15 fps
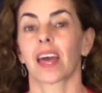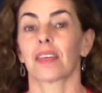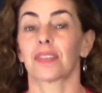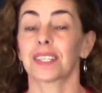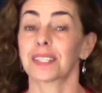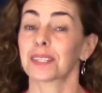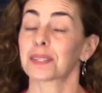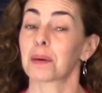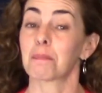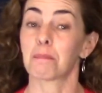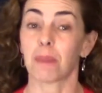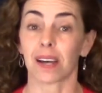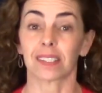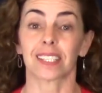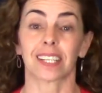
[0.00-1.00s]
This is a
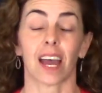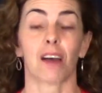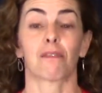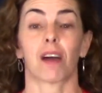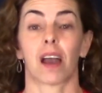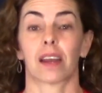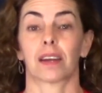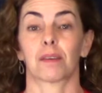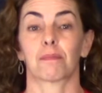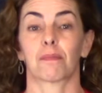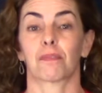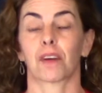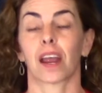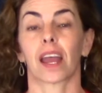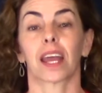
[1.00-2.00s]
must-have item for